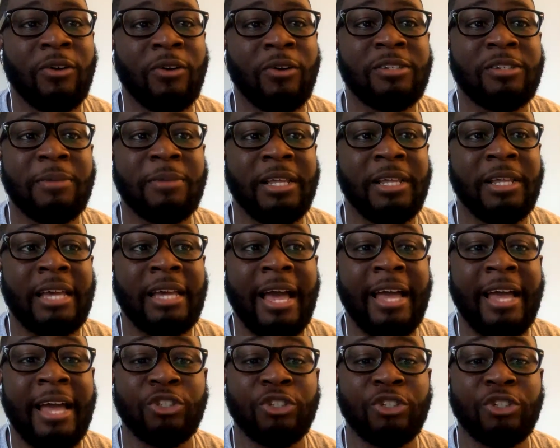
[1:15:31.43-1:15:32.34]
I
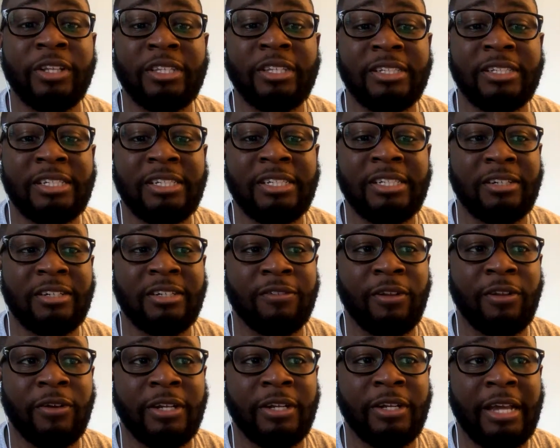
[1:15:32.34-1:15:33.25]
enjoyed the season of Cloak and
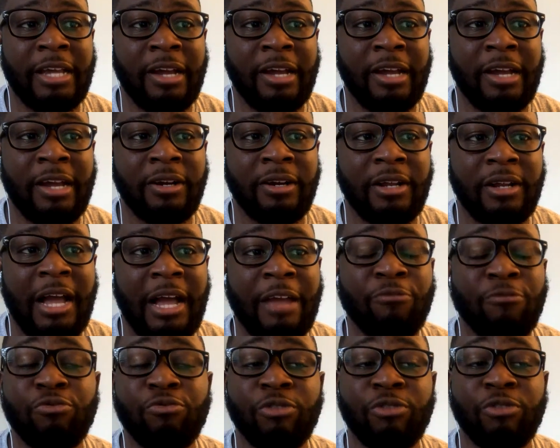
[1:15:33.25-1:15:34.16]
Dagger. I
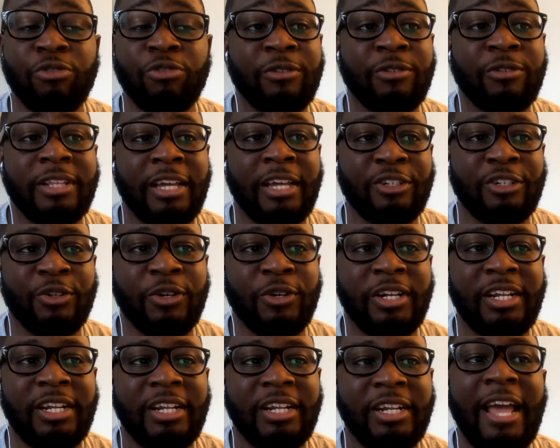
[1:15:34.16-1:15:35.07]
really, really enjoyed it.
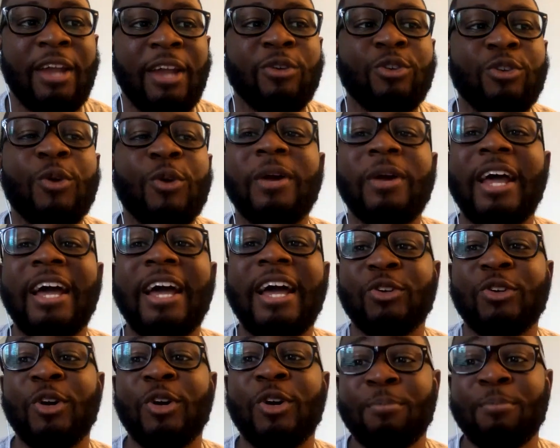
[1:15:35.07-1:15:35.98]
And you know what I enjoyed
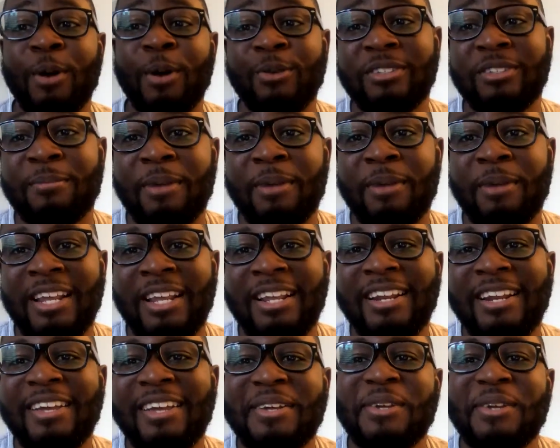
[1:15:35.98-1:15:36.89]
most about it
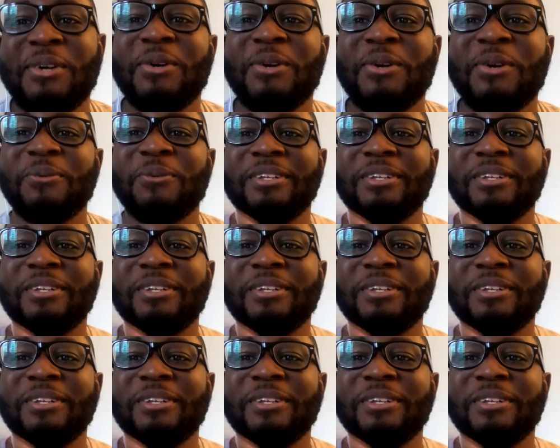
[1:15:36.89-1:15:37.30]
was coming